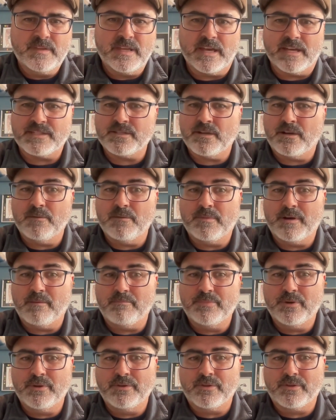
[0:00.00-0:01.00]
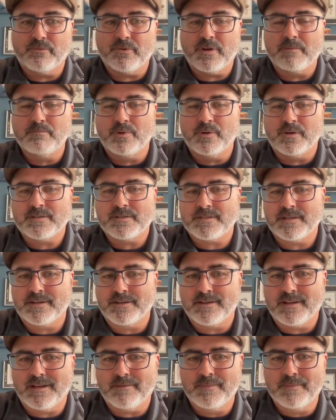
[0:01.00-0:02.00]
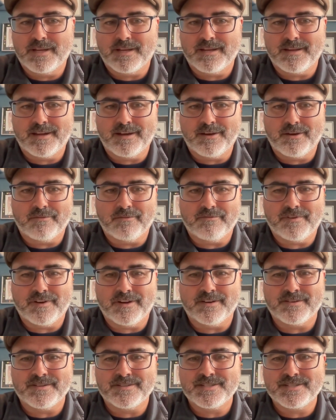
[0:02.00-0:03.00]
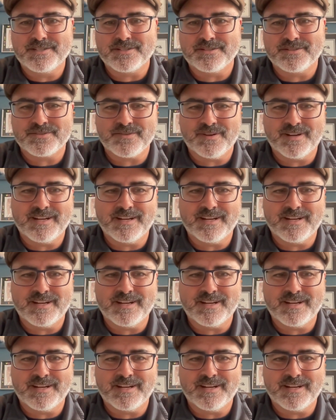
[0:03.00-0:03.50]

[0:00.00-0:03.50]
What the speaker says: it's all about building the run book so you're not making hair on fire decisions, right?